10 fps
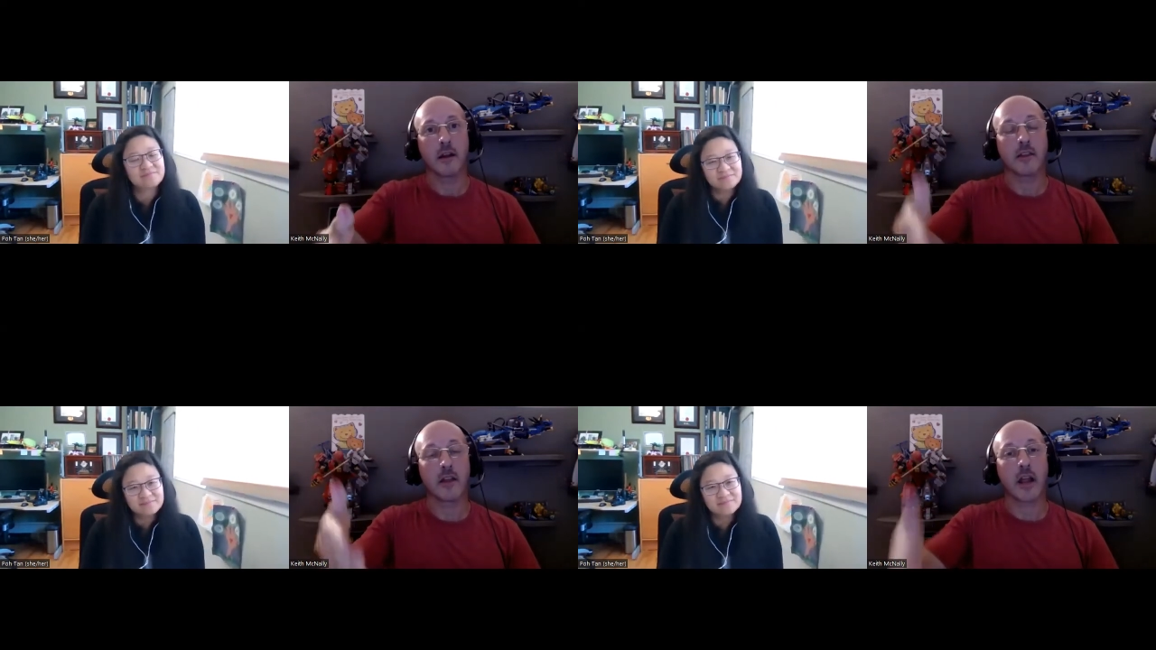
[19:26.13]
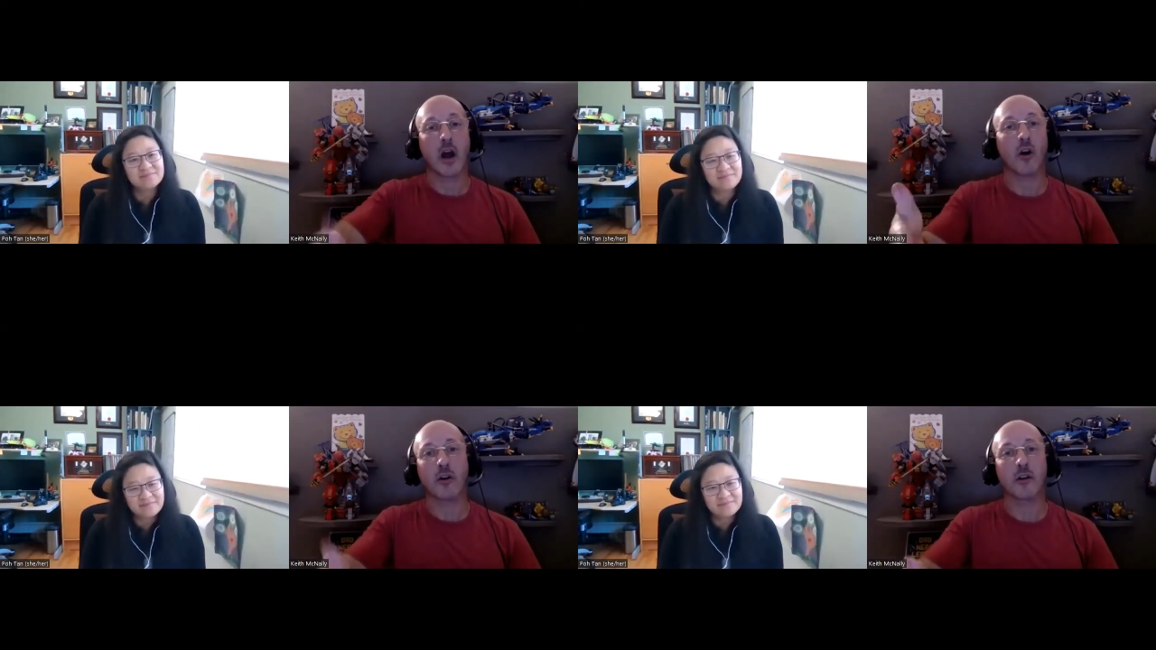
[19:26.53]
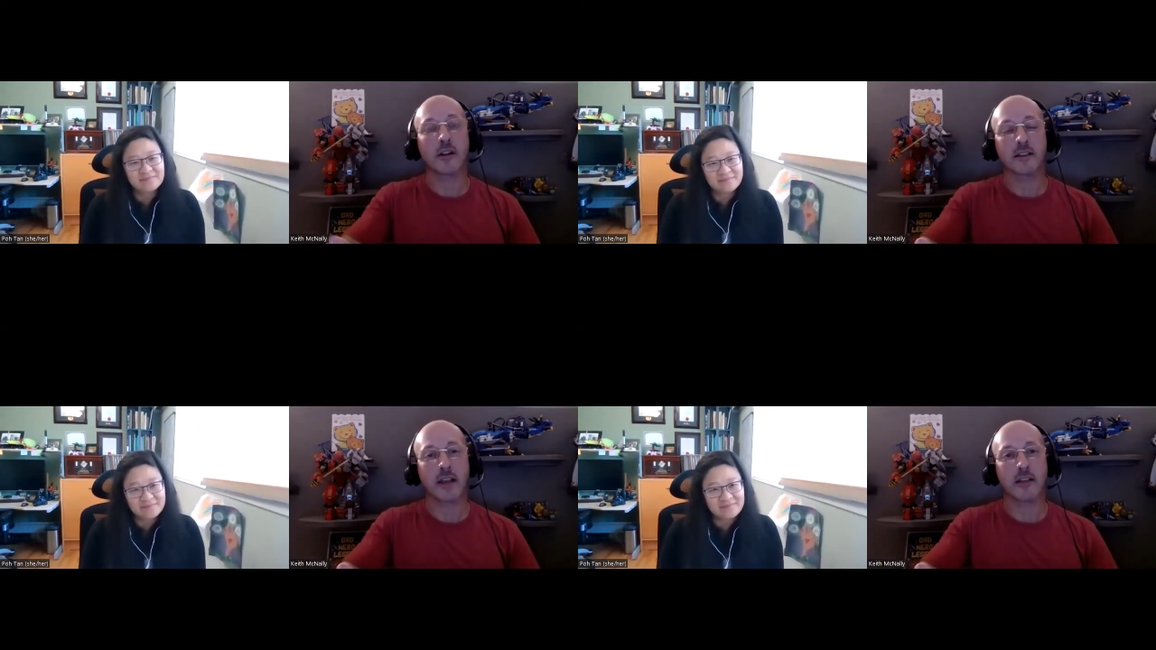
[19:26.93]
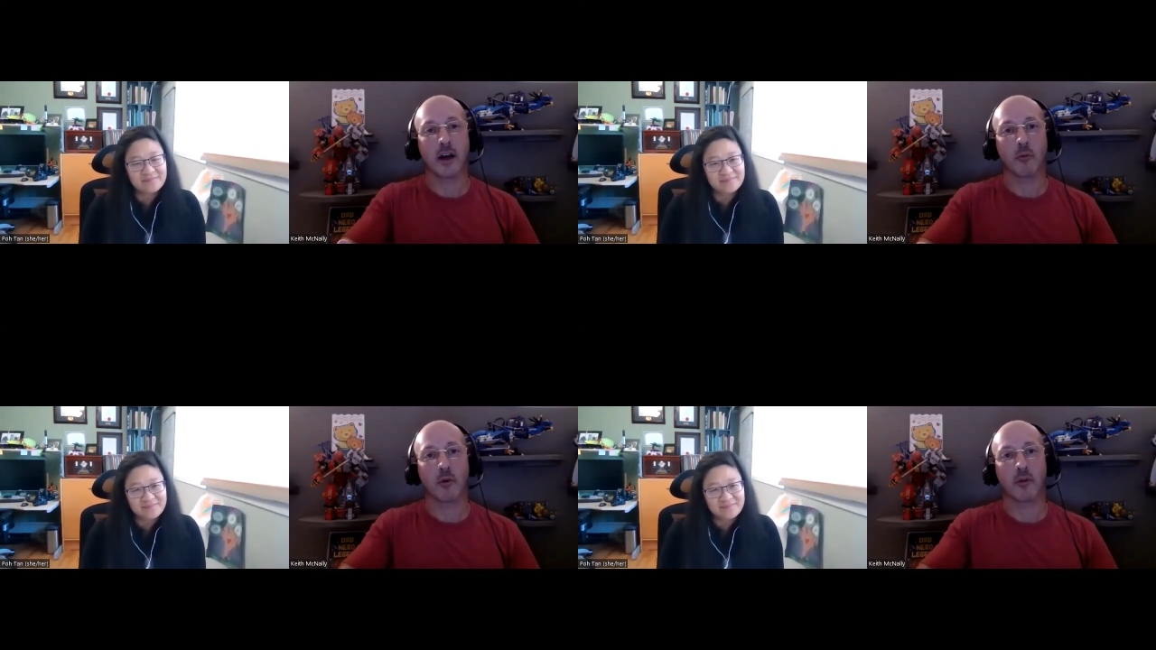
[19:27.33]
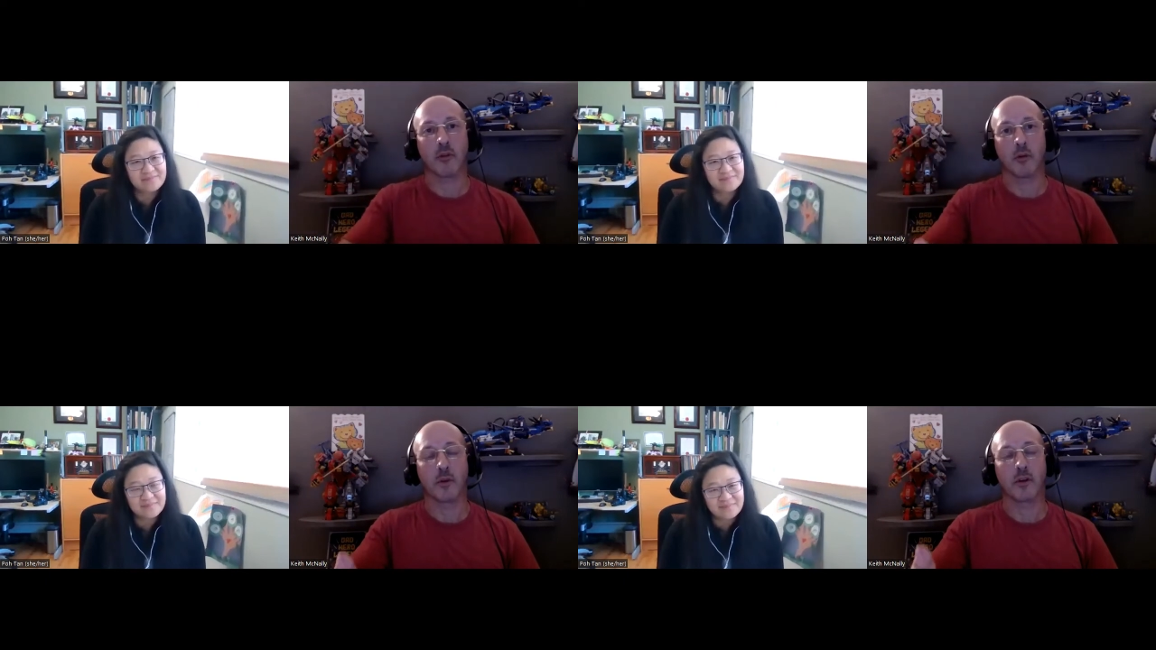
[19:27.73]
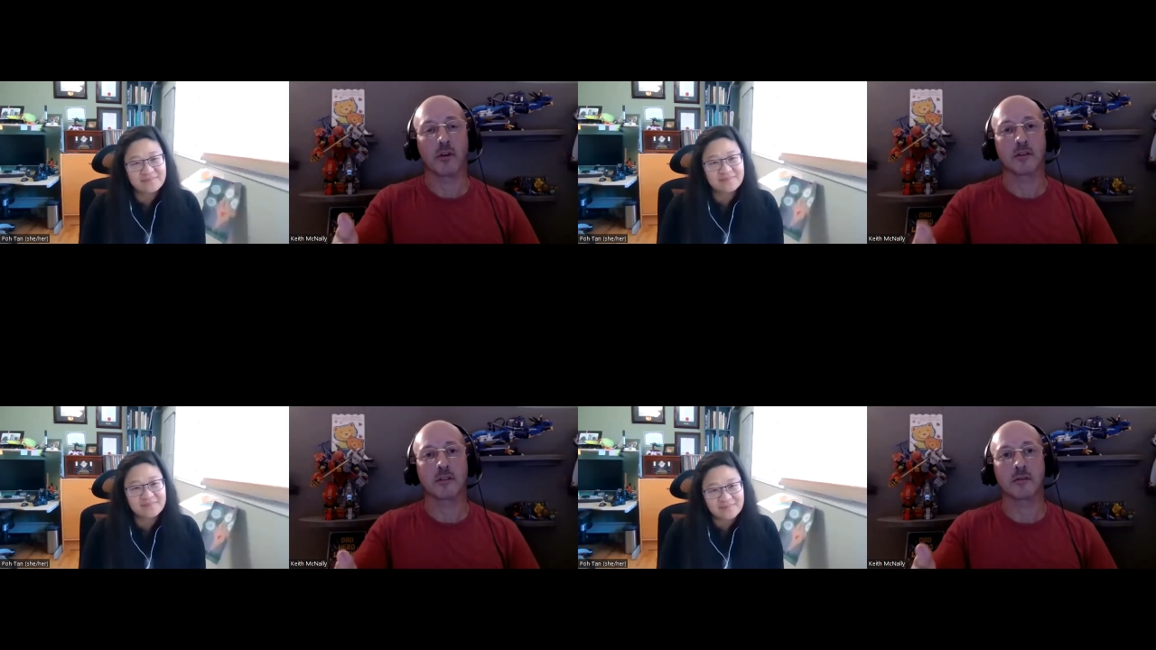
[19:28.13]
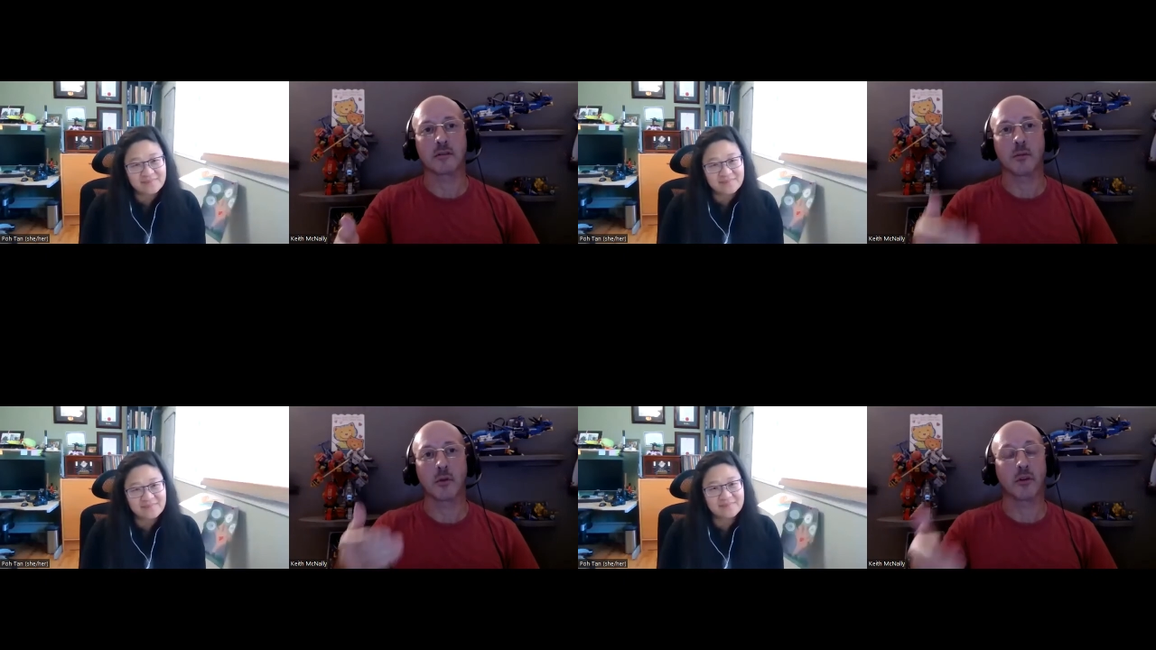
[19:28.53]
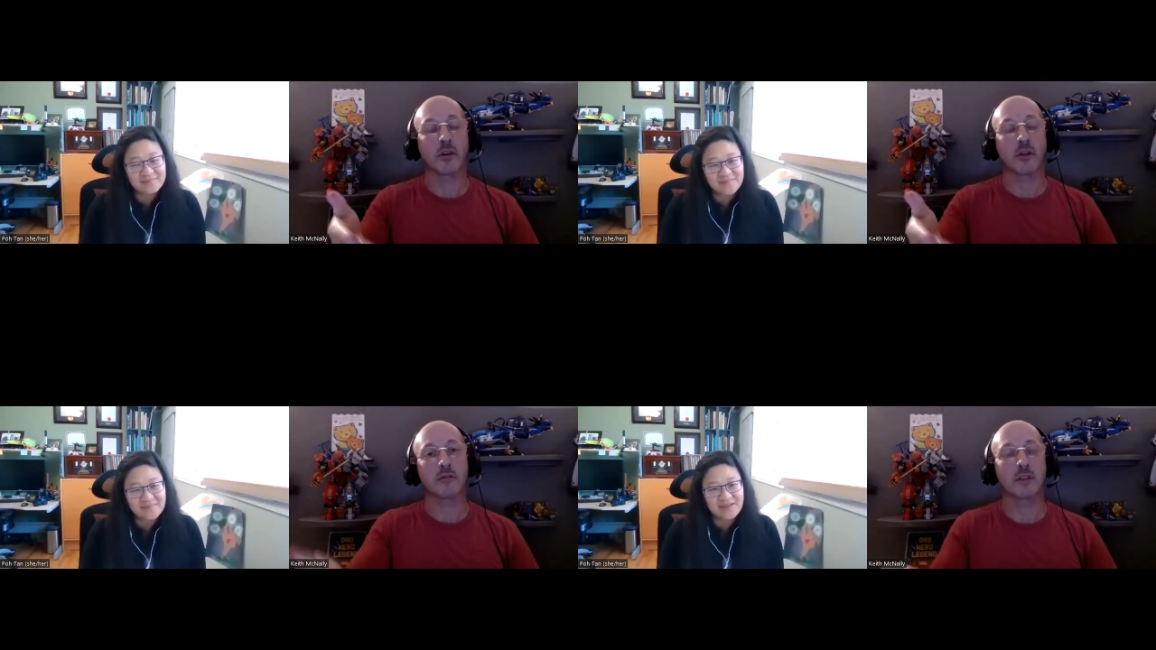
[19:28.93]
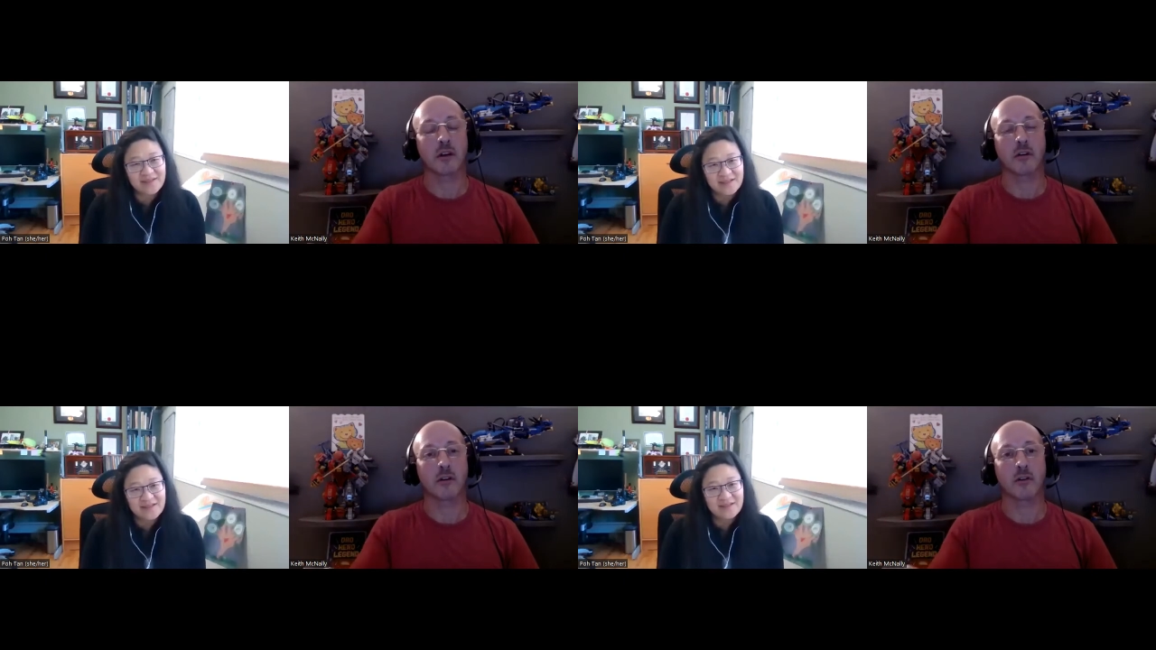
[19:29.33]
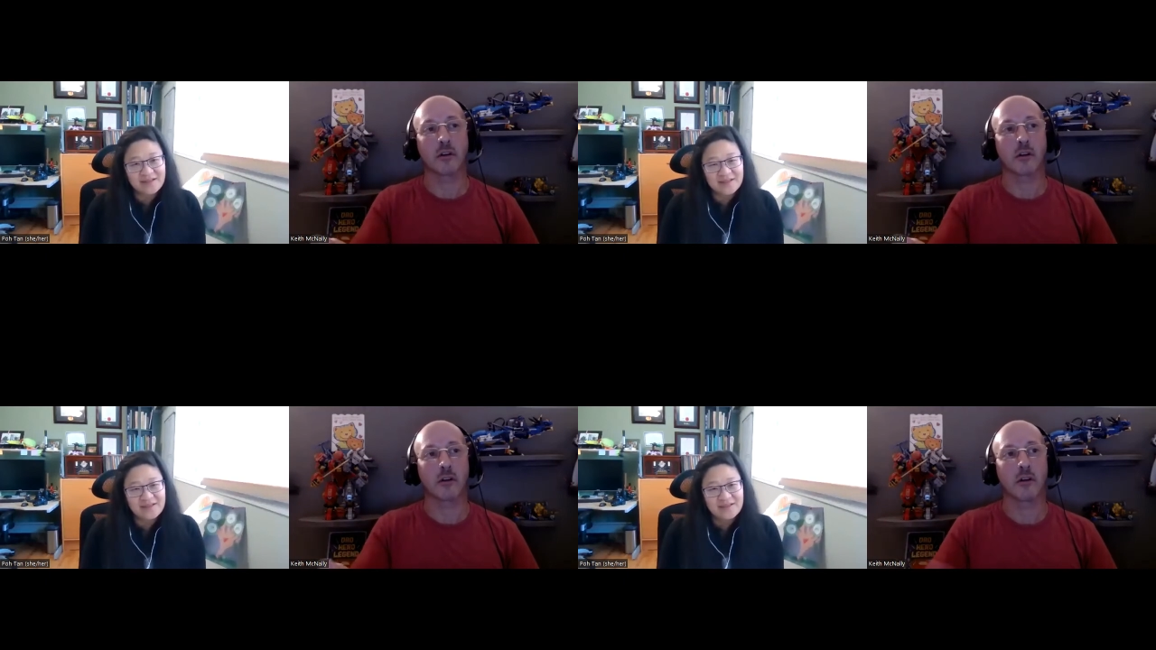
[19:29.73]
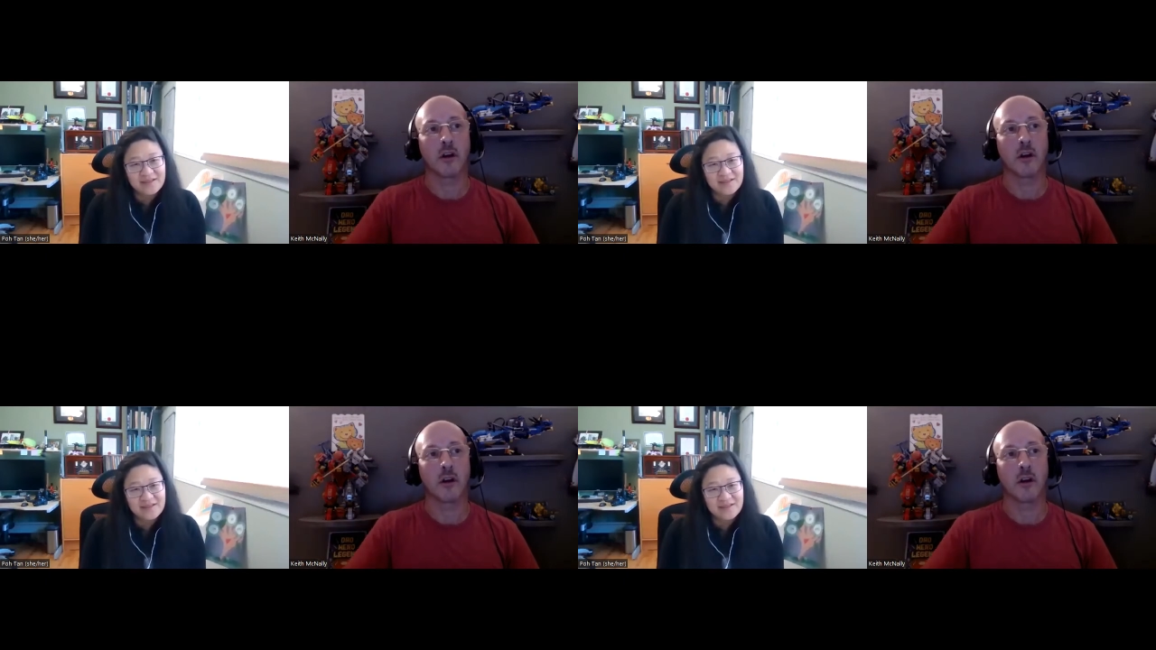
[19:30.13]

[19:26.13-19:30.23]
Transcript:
Speaker 1: they are going to take that with them because typically, like you said earlier,